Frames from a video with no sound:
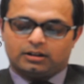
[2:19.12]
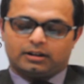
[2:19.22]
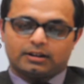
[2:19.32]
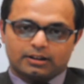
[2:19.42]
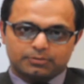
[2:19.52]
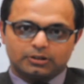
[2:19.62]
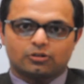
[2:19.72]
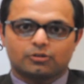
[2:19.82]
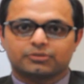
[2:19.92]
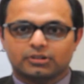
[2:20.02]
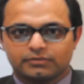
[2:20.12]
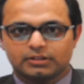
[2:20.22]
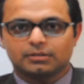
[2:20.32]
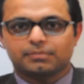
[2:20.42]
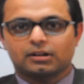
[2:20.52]
It has been observed in
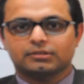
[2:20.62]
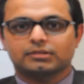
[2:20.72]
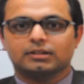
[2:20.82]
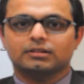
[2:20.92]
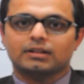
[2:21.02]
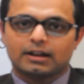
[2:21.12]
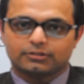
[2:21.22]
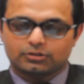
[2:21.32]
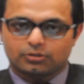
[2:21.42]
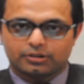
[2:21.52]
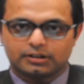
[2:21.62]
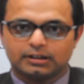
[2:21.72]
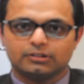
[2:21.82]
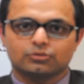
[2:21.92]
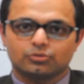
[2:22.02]
the past that the tax
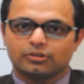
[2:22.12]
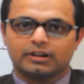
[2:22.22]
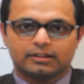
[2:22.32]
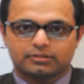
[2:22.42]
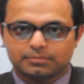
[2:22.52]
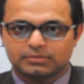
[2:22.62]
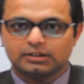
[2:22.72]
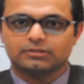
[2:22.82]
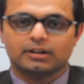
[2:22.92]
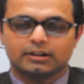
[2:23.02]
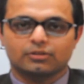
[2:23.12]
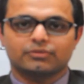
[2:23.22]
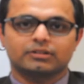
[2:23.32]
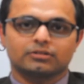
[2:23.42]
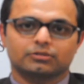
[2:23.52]
authorities do not accept these kind of
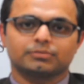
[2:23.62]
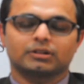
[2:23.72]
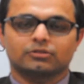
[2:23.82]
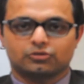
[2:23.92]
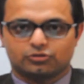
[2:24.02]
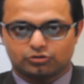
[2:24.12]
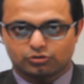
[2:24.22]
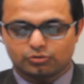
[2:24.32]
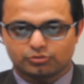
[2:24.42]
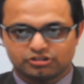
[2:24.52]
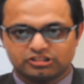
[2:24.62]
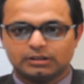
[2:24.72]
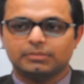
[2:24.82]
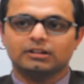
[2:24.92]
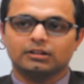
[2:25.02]
adjustments. So
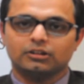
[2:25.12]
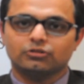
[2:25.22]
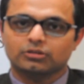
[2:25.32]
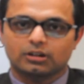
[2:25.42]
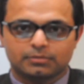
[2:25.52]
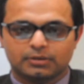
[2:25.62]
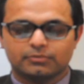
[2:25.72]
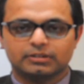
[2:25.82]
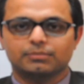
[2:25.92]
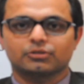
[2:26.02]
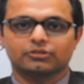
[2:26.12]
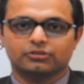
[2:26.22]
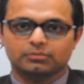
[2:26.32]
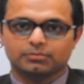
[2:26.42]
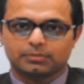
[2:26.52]
CBDT should come up with a
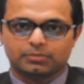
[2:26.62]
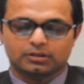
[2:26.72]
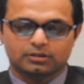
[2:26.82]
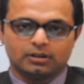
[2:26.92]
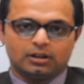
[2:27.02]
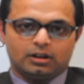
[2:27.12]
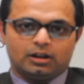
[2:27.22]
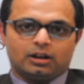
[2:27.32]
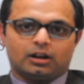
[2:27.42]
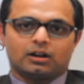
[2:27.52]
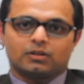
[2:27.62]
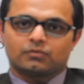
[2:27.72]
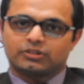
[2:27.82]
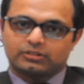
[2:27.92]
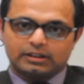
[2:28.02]
position paper
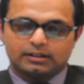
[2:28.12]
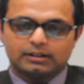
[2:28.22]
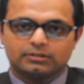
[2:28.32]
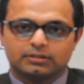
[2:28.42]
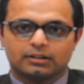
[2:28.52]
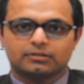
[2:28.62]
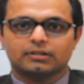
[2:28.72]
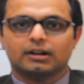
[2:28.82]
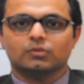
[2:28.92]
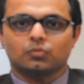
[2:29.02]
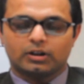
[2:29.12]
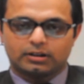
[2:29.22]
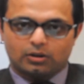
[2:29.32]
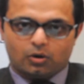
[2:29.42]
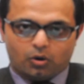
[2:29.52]
which clearly states that what
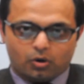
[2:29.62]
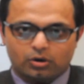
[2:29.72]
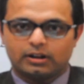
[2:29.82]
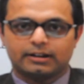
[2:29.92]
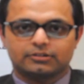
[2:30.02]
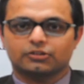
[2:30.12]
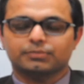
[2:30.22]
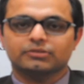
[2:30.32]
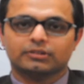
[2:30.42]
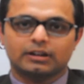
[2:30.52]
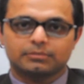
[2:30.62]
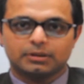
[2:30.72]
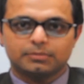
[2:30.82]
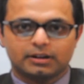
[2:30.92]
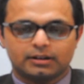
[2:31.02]
all adjustments can be
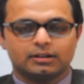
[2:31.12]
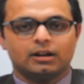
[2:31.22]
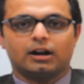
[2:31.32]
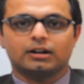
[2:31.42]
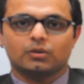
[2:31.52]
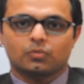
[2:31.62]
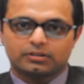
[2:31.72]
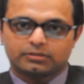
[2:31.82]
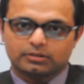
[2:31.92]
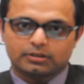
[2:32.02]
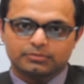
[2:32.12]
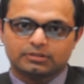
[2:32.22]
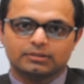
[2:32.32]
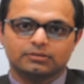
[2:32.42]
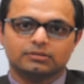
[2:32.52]
made, under what
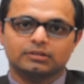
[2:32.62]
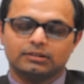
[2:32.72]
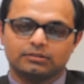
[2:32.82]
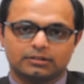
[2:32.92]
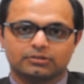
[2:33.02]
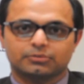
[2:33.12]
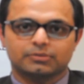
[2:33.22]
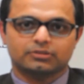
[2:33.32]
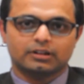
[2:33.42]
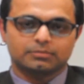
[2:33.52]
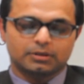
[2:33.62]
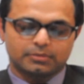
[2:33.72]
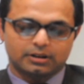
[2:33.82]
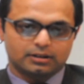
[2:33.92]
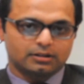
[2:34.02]
circumstances these adjustments can be
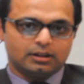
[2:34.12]
made.